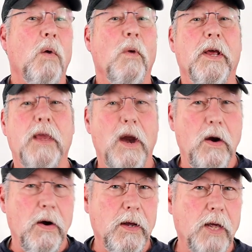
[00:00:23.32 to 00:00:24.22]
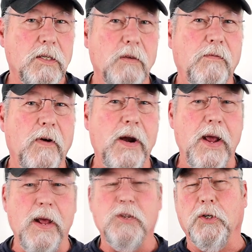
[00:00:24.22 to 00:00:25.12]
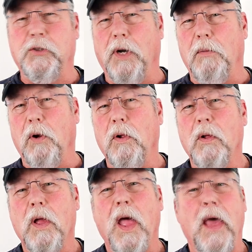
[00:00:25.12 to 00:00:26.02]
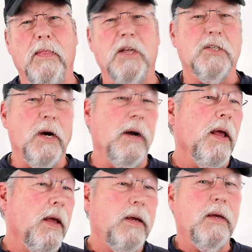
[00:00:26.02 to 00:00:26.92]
When a carrier gets in financial trouble and they start